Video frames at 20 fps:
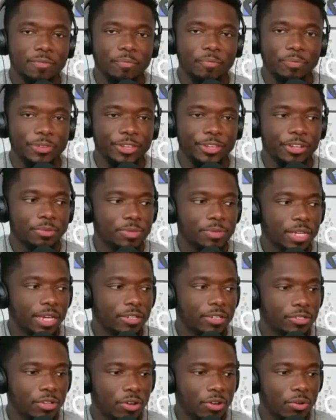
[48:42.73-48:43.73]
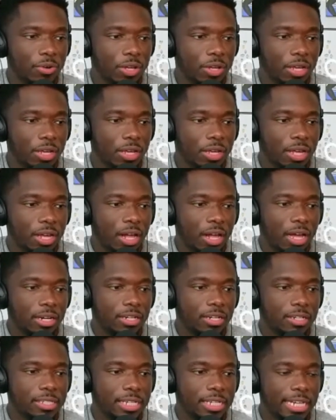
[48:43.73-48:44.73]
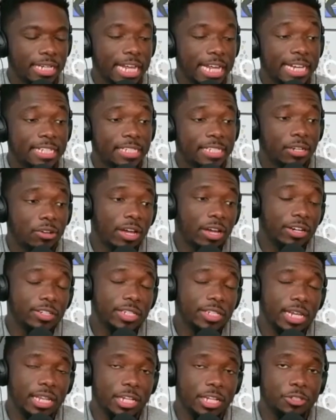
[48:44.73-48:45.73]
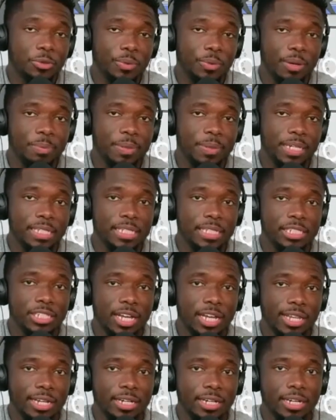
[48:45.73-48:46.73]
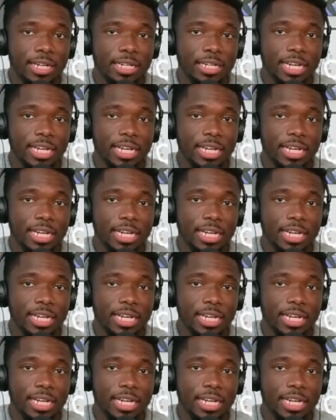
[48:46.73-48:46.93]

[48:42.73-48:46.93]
You know what I'm saying? So under and, and still understanding that you want to please each other and,